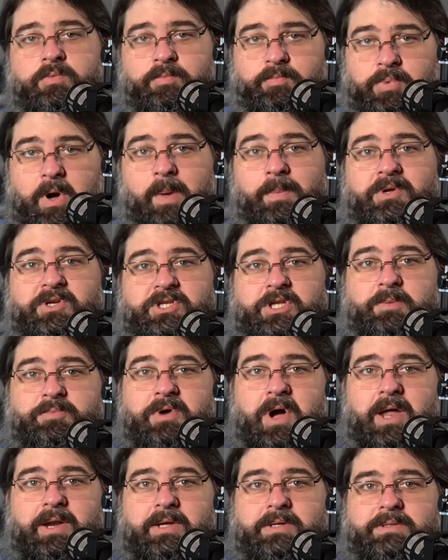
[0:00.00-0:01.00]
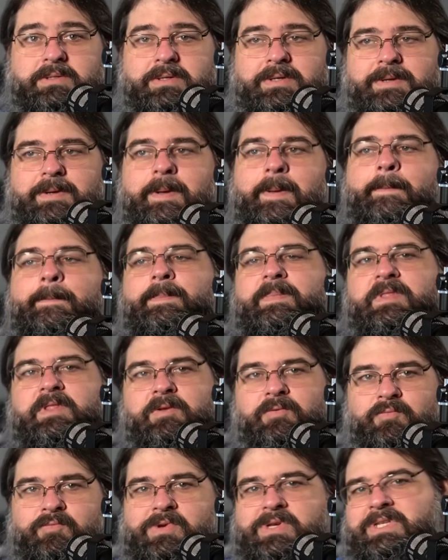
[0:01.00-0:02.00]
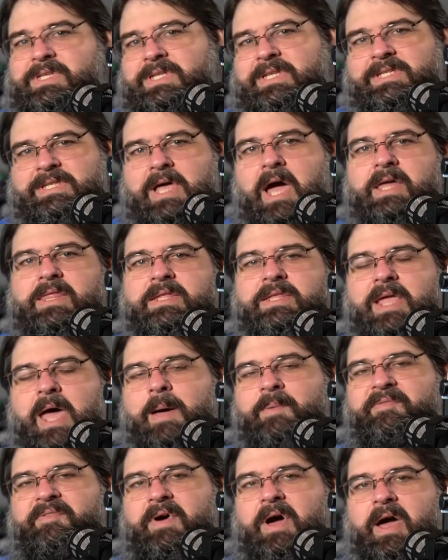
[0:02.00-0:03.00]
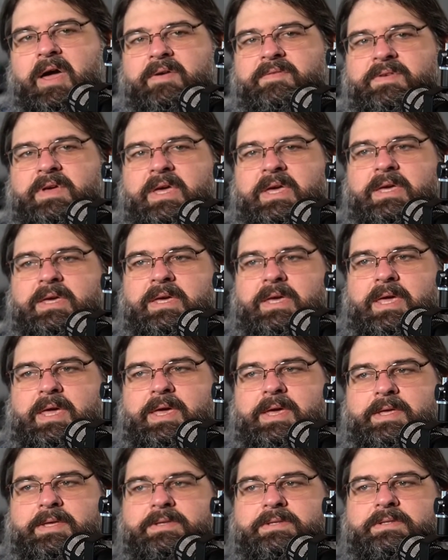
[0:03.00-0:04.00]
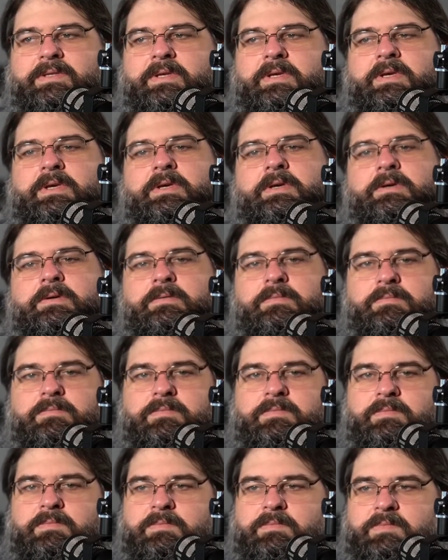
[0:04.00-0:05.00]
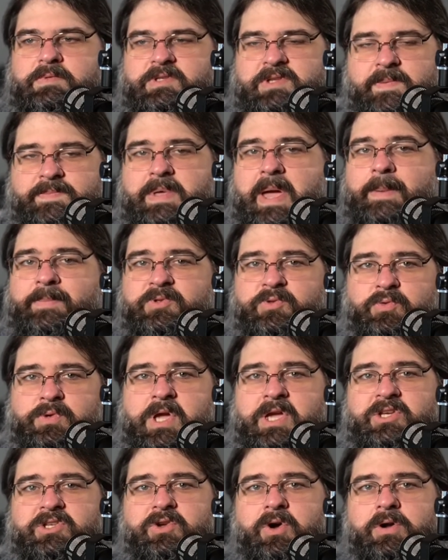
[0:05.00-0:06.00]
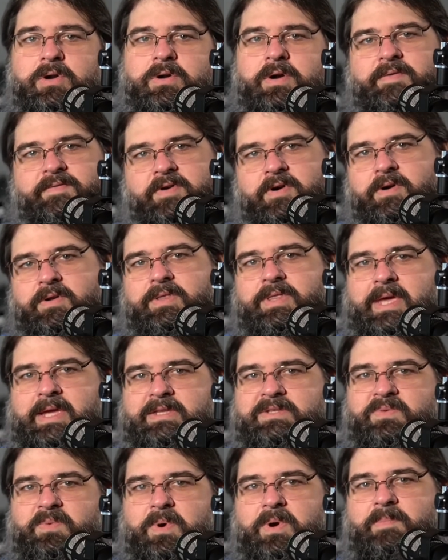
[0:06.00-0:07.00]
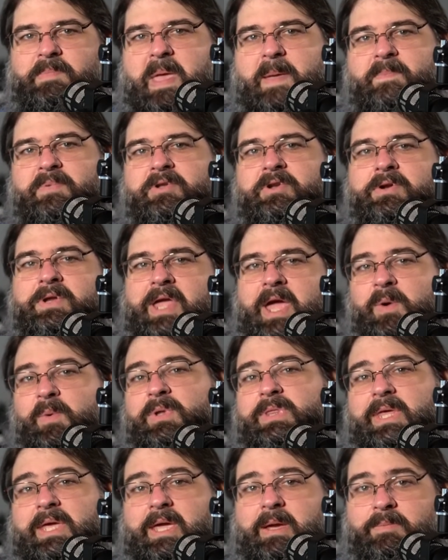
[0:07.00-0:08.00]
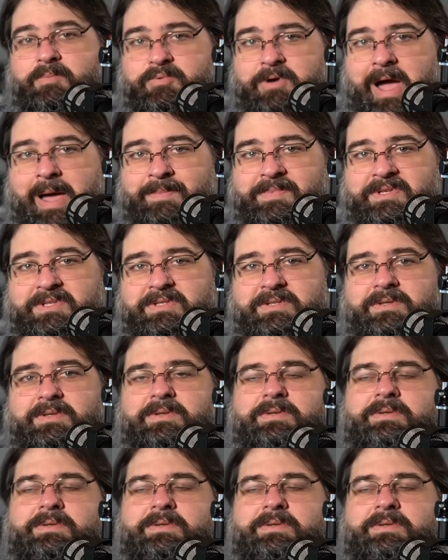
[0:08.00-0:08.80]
publish their product. The reason it's not in the top 5 is sometimes through Kickstarter, I've heard things where people don't get what they get promised.